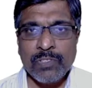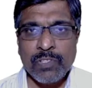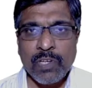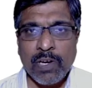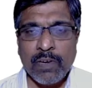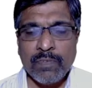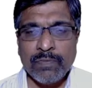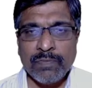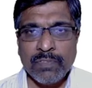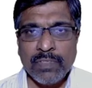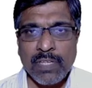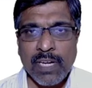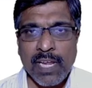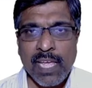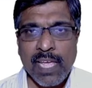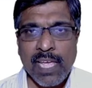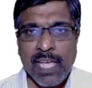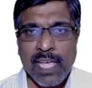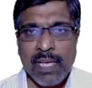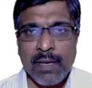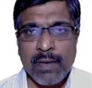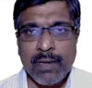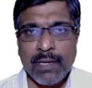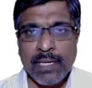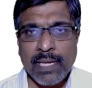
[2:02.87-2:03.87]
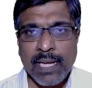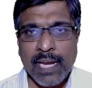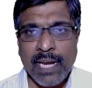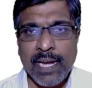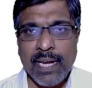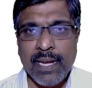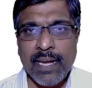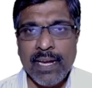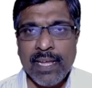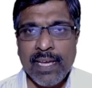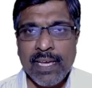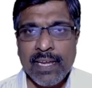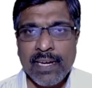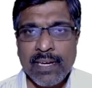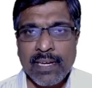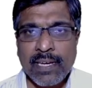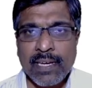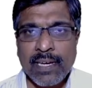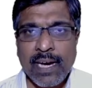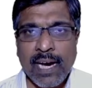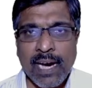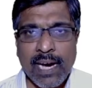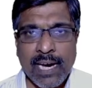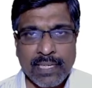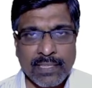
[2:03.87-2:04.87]
of 3 Indian
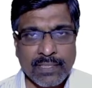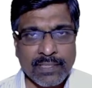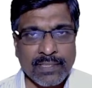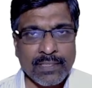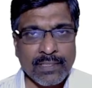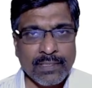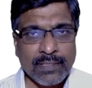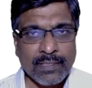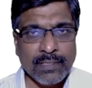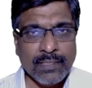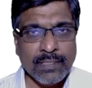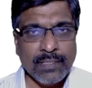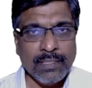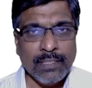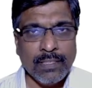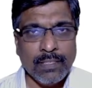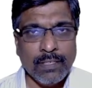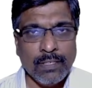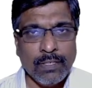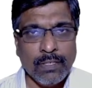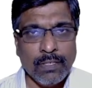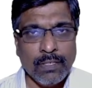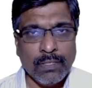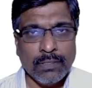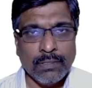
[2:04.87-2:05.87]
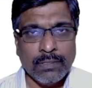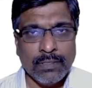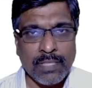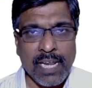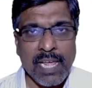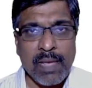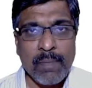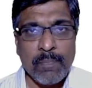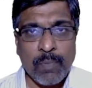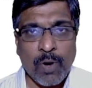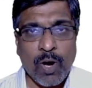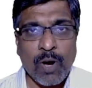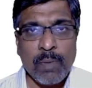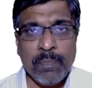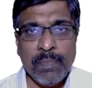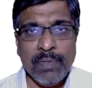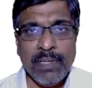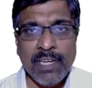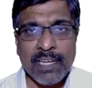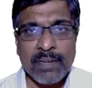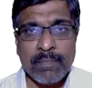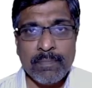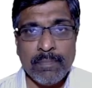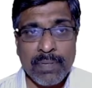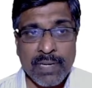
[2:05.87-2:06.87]
cars, 3
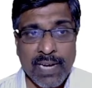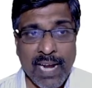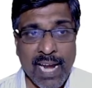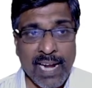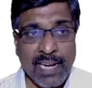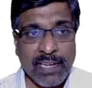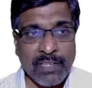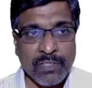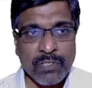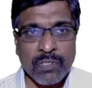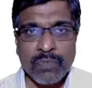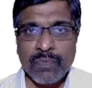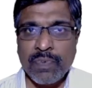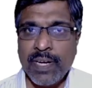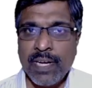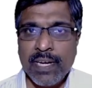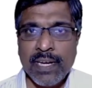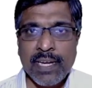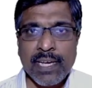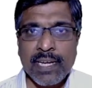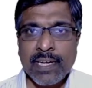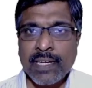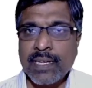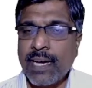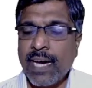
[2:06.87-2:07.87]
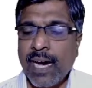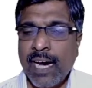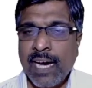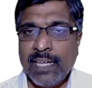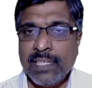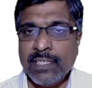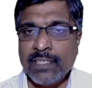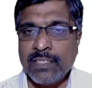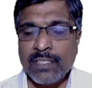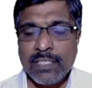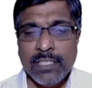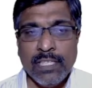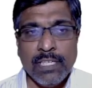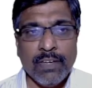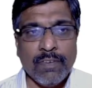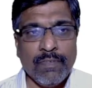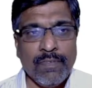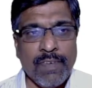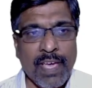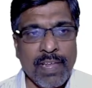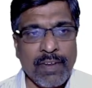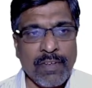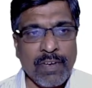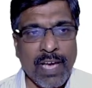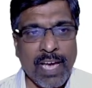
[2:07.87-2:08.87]
popular brands of Indian cars
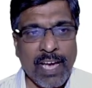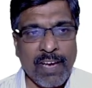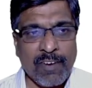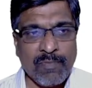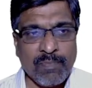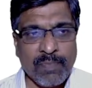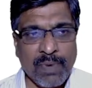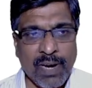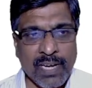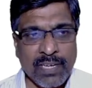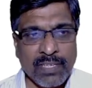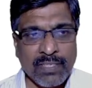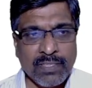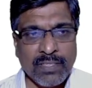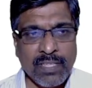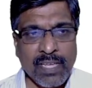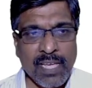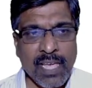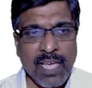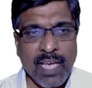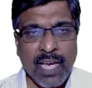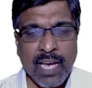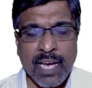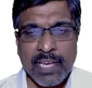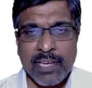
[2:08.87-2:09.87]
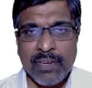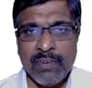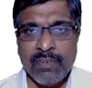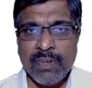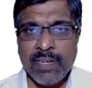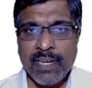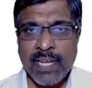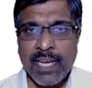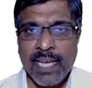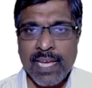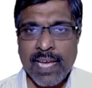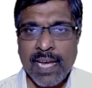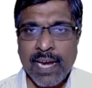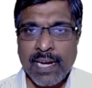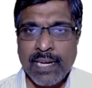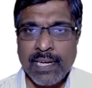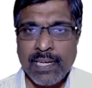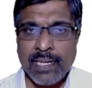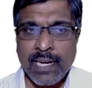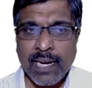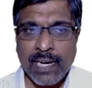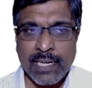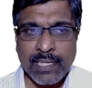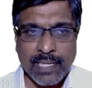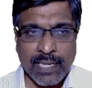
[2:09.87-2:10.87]
where you have Maruti, Hyundai and
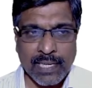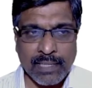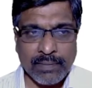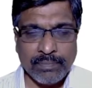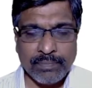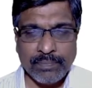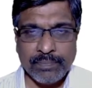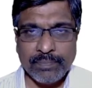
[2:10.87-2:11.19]
Tata.